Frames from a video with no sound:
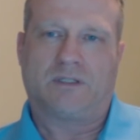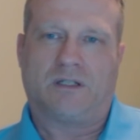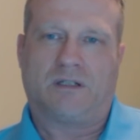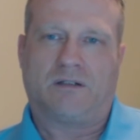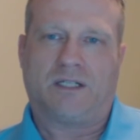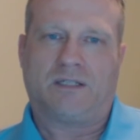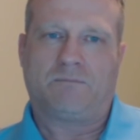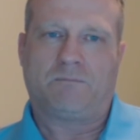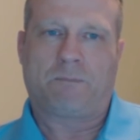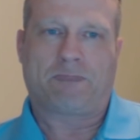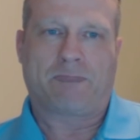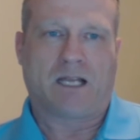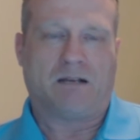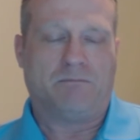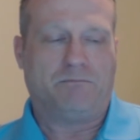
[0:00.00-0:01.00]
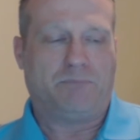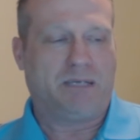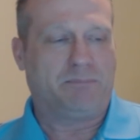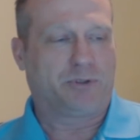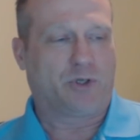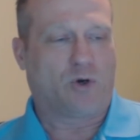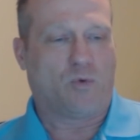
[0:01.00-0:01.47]
All right.
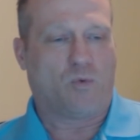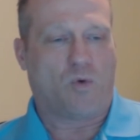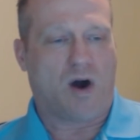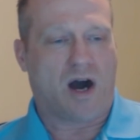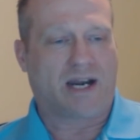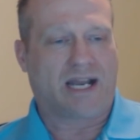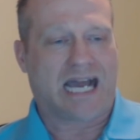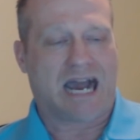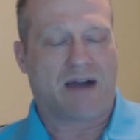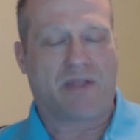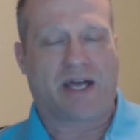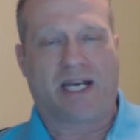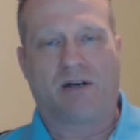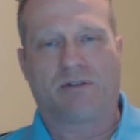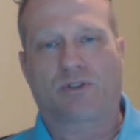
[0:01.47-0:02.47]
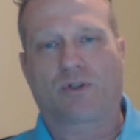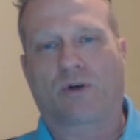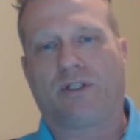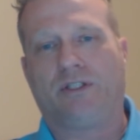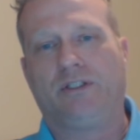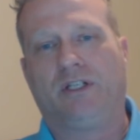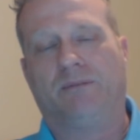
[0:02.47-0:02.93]
People don't want to have that outdoor
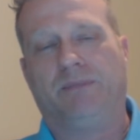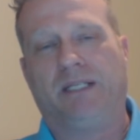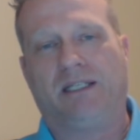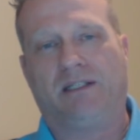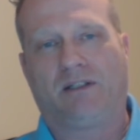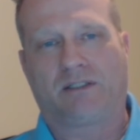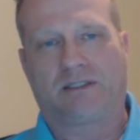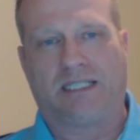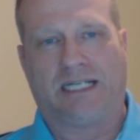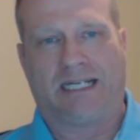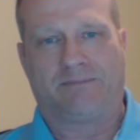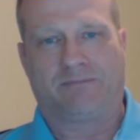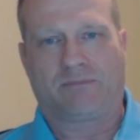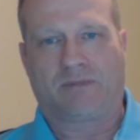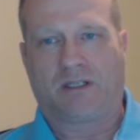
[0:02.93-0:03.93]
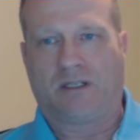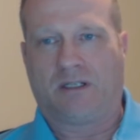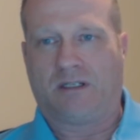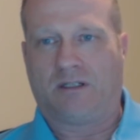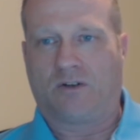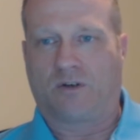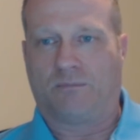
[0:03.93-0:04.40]
unit being looked at
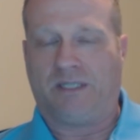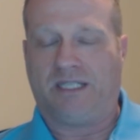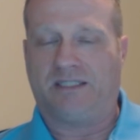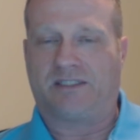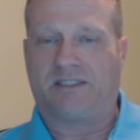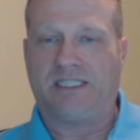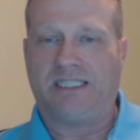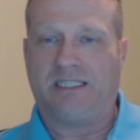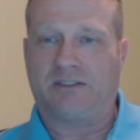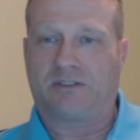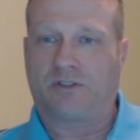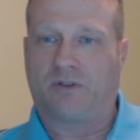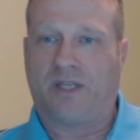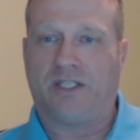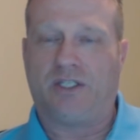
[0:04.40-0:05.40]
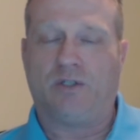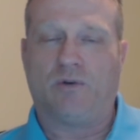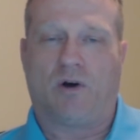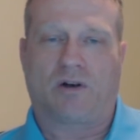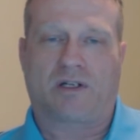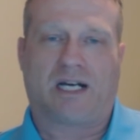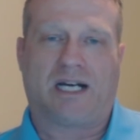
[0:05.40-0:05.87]
or being seen. So they do
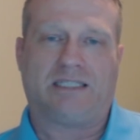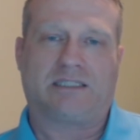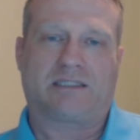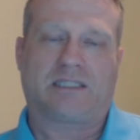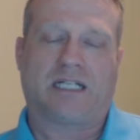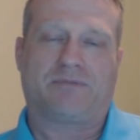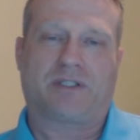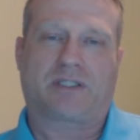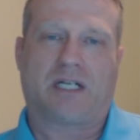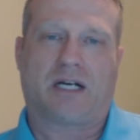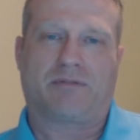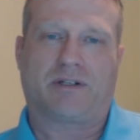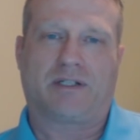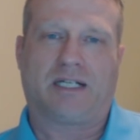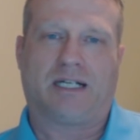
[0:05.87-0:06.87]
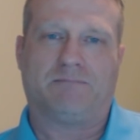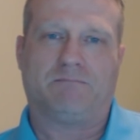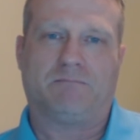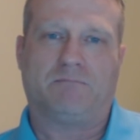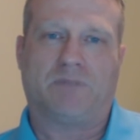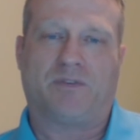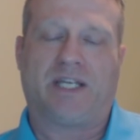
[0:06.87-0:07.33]
all kinds of stuff to cover it up.
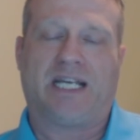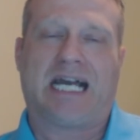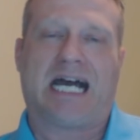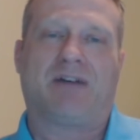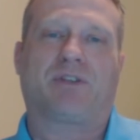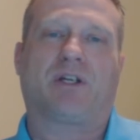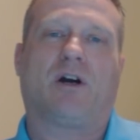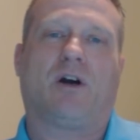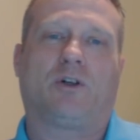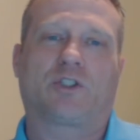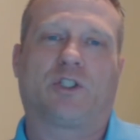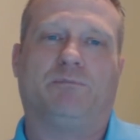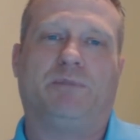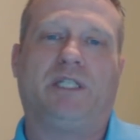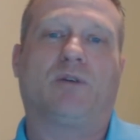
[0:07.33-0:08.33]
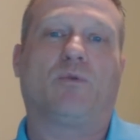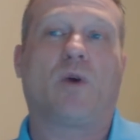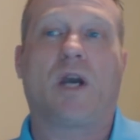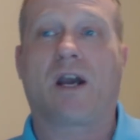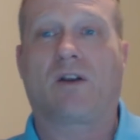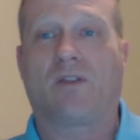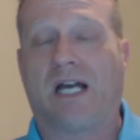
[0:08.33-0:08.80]
But they have to also be
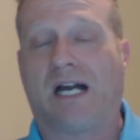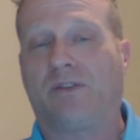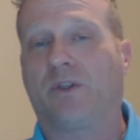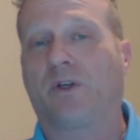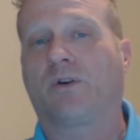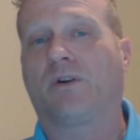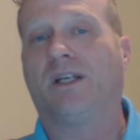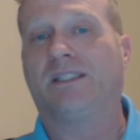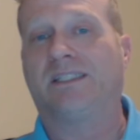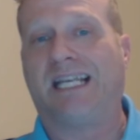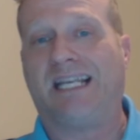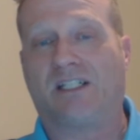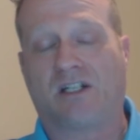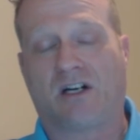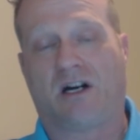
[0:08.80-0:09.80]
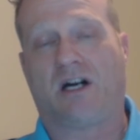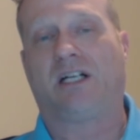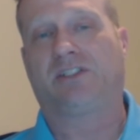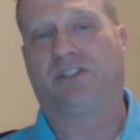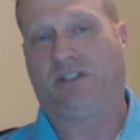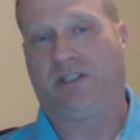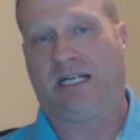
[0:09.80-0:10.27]
aware that there is a
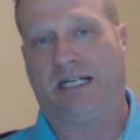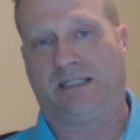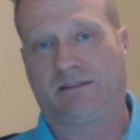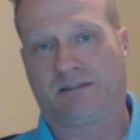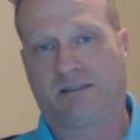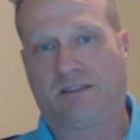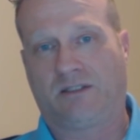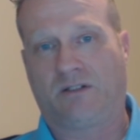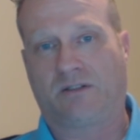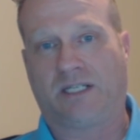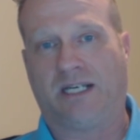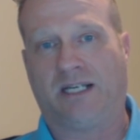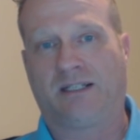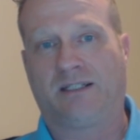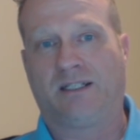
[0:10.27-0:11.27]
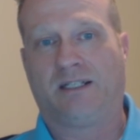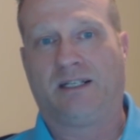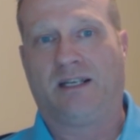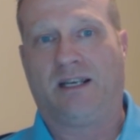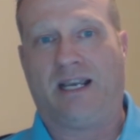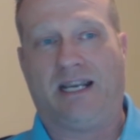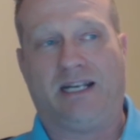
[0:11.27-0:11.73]
cost to that. Okay.
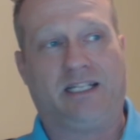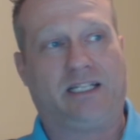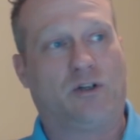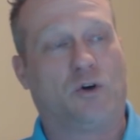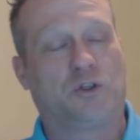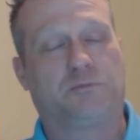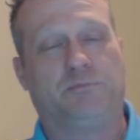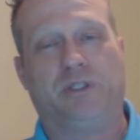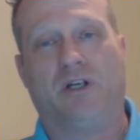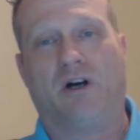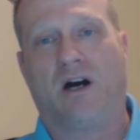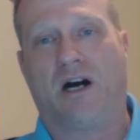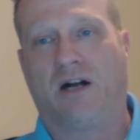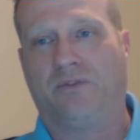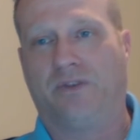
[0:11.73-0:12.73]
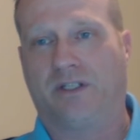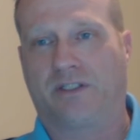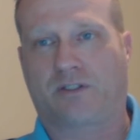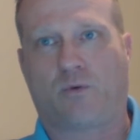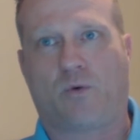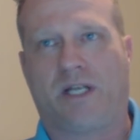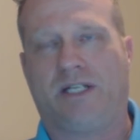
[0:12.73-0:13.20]
And it goes beyond the
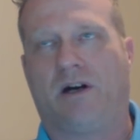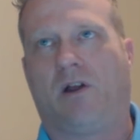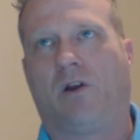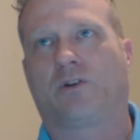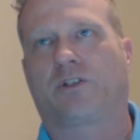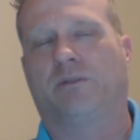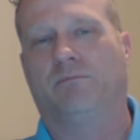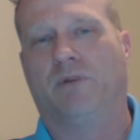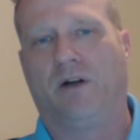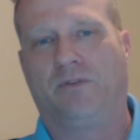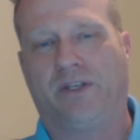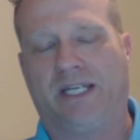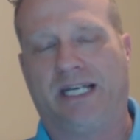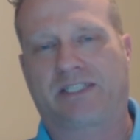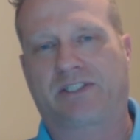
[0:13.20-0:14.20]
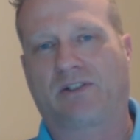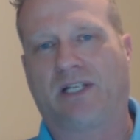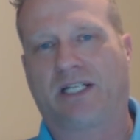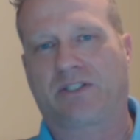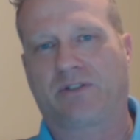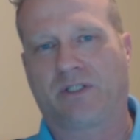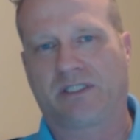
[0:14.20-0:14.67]
$20 a month in extra
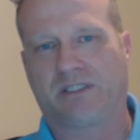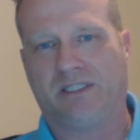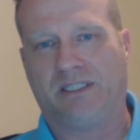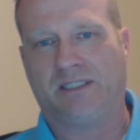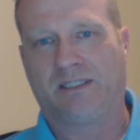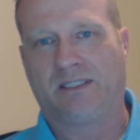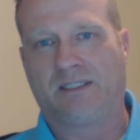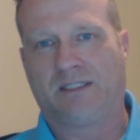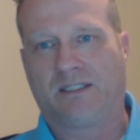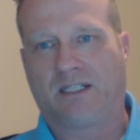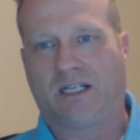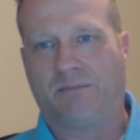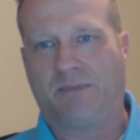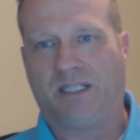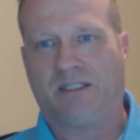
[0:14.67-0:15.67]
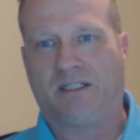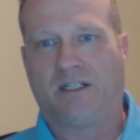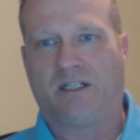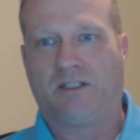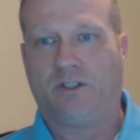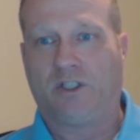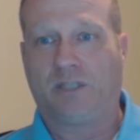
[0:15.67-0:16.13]
electricity. I mean,
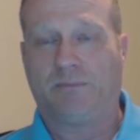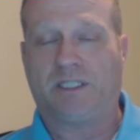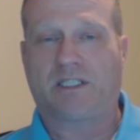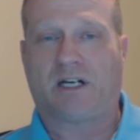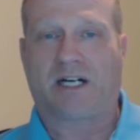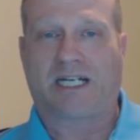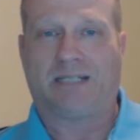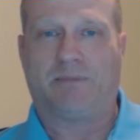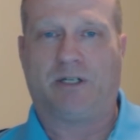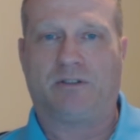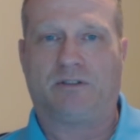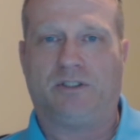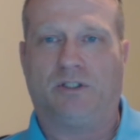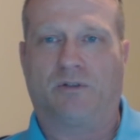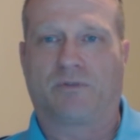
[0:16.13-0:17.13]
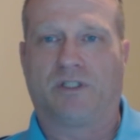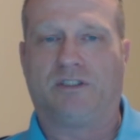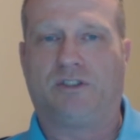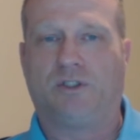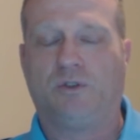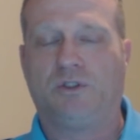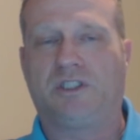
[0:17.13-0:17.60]
you can be talking about,
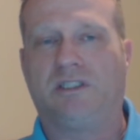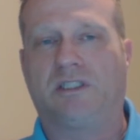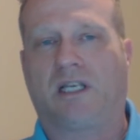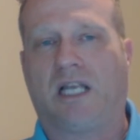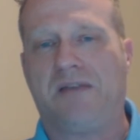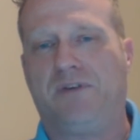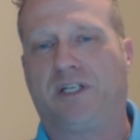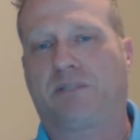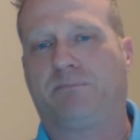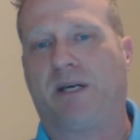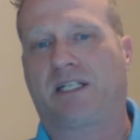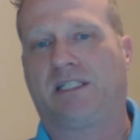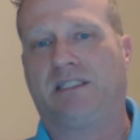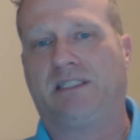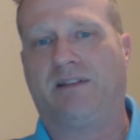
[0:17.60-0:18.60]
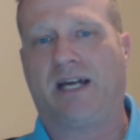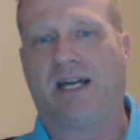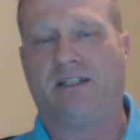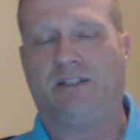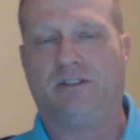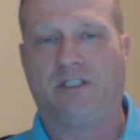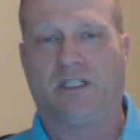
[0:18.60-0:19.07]
reducing the life expectancy of
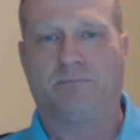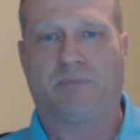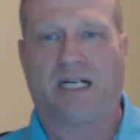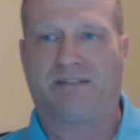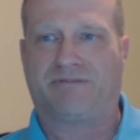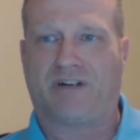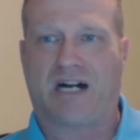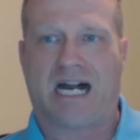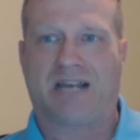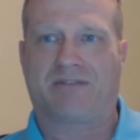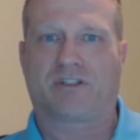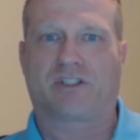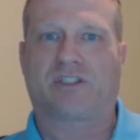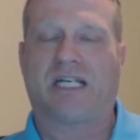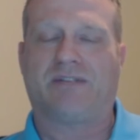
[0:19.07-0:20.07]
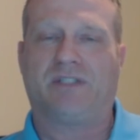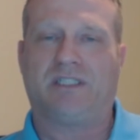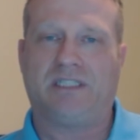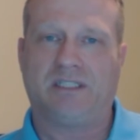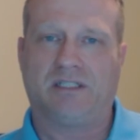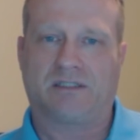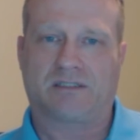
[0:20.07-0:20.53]
that unit by 5 or 7
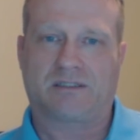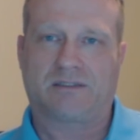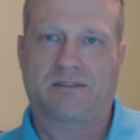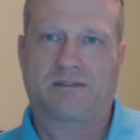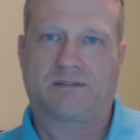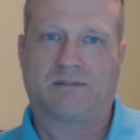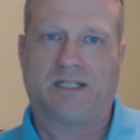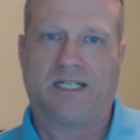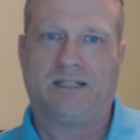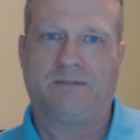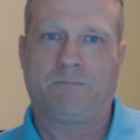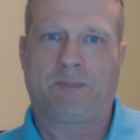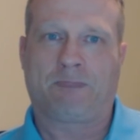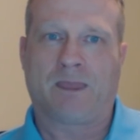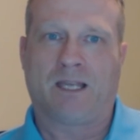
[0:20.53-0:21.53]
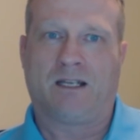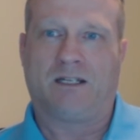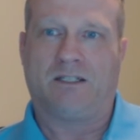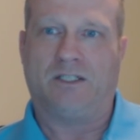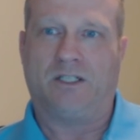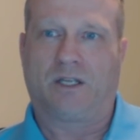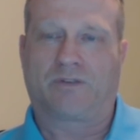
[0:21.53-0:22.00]
years, right?
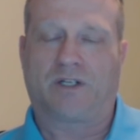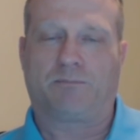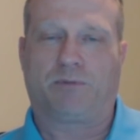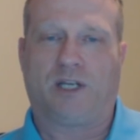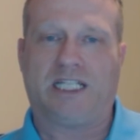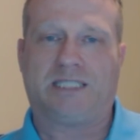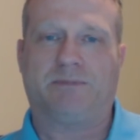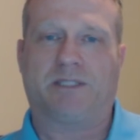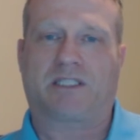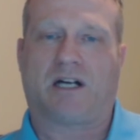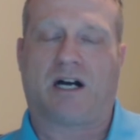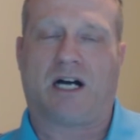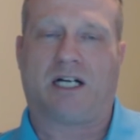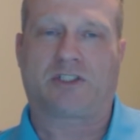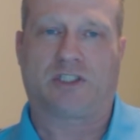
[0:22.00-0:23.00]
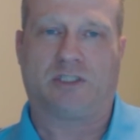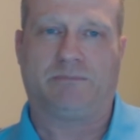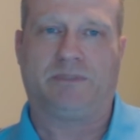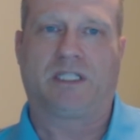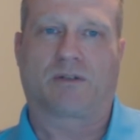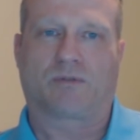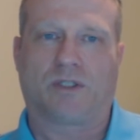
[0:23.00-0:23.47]
The replacement cost should
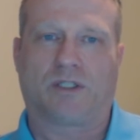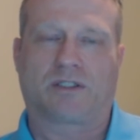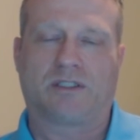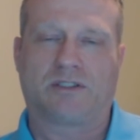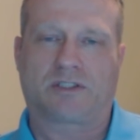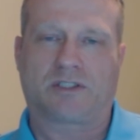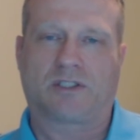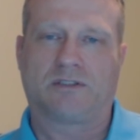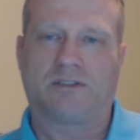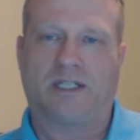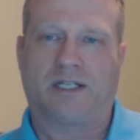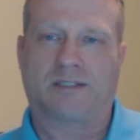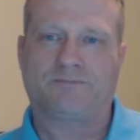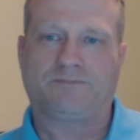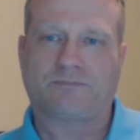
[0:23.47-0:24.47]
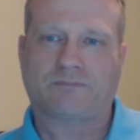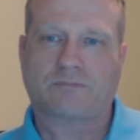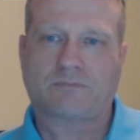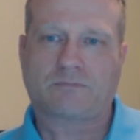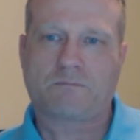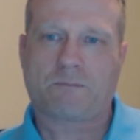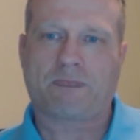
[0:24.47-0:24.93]
be a real concern there.
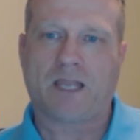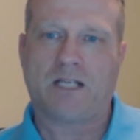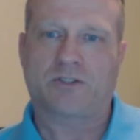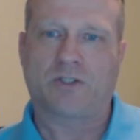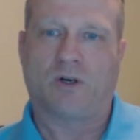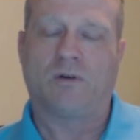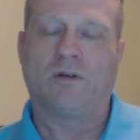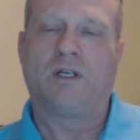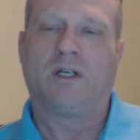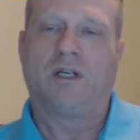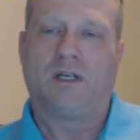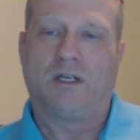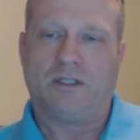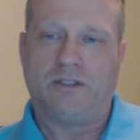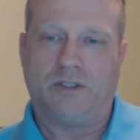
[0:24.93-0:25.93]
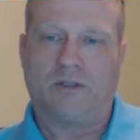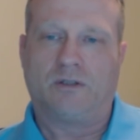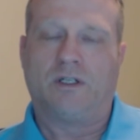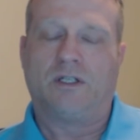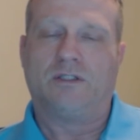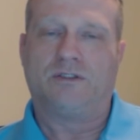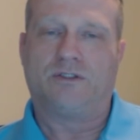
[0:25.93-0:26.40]
So,
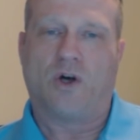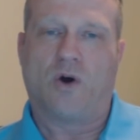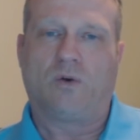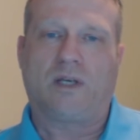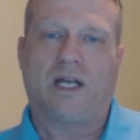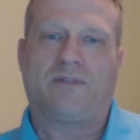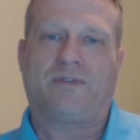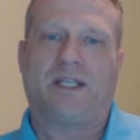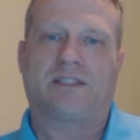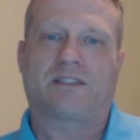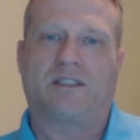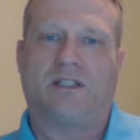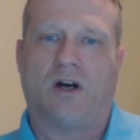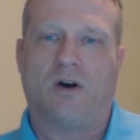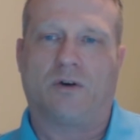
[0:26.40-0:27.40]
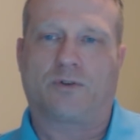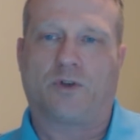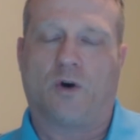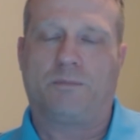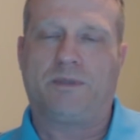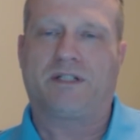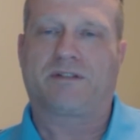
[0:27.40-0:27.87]
don't let this go.
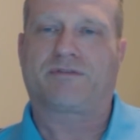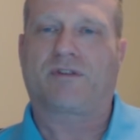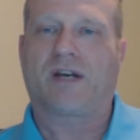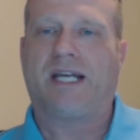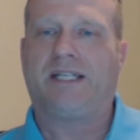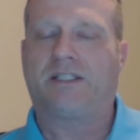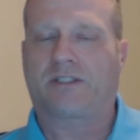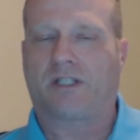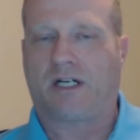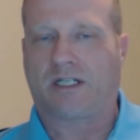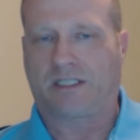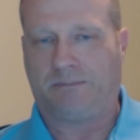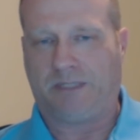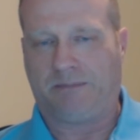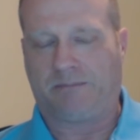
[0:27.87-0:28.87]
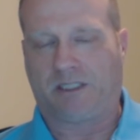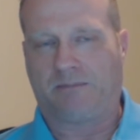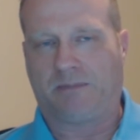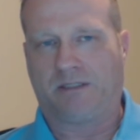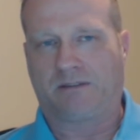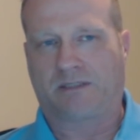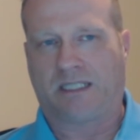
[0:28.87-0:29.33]
Don't be afraid to talk to people
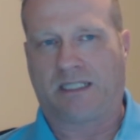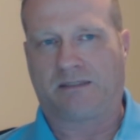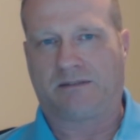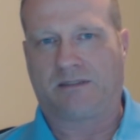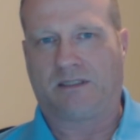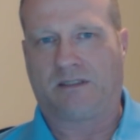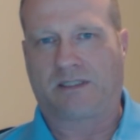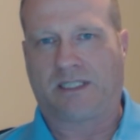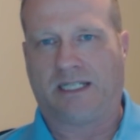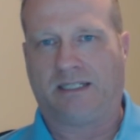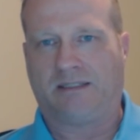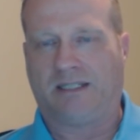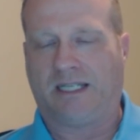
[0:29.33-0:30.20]
about that, okay?